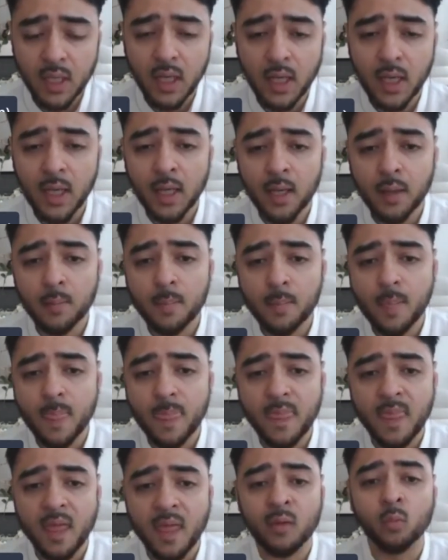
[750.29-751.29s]

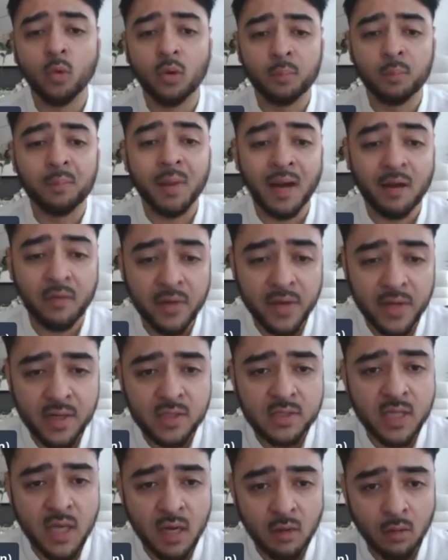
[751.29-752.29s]
and what
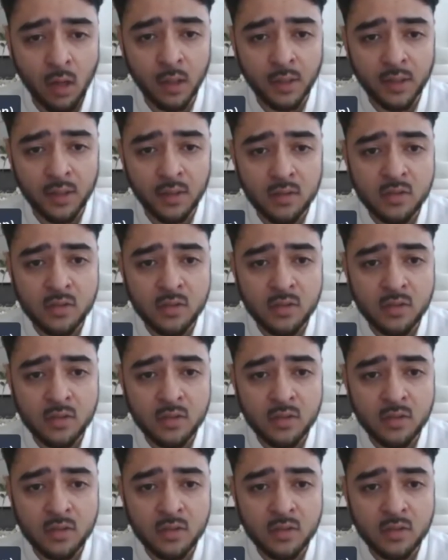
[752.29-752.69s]
barriers there are here.